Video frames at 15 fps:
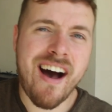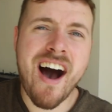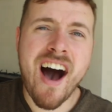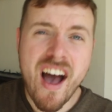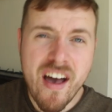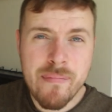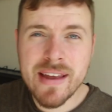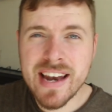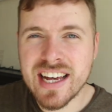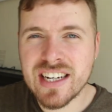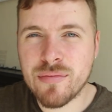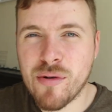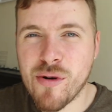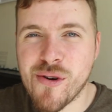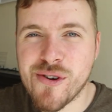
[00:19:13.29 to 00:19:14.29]
I've been
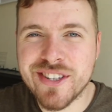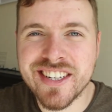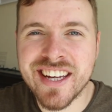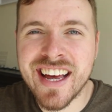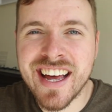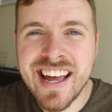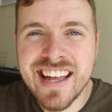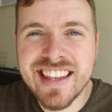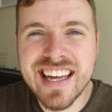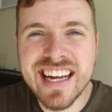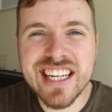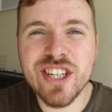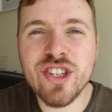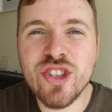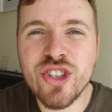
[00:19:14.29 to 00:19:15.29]
Ash Porter.
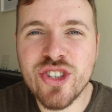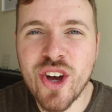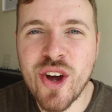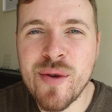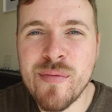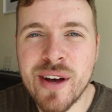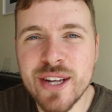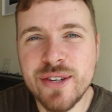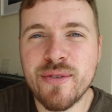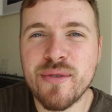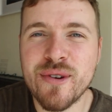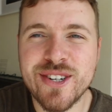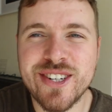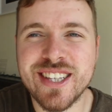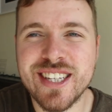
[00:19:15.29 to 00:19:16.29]
Thank you so much for
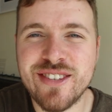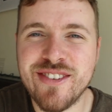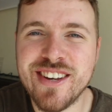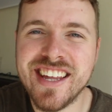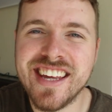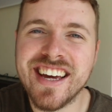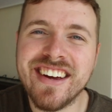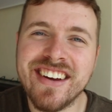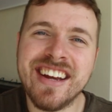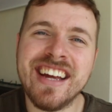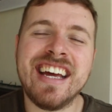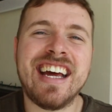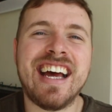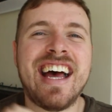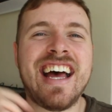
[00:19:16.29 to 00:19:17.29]
watching this video,
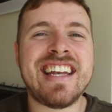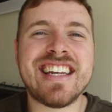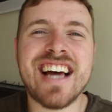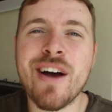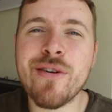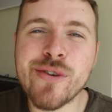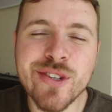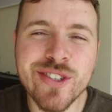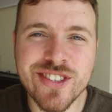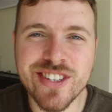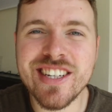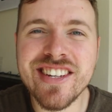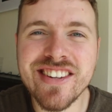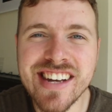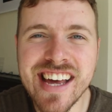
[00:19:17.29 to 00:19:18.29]
and I will
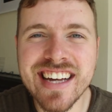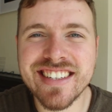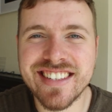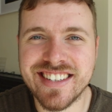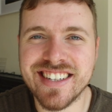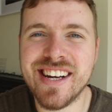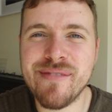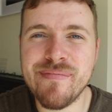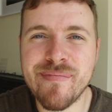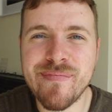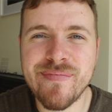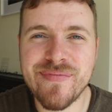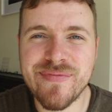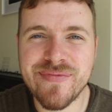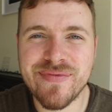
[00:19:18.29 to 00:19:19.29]
see you next time.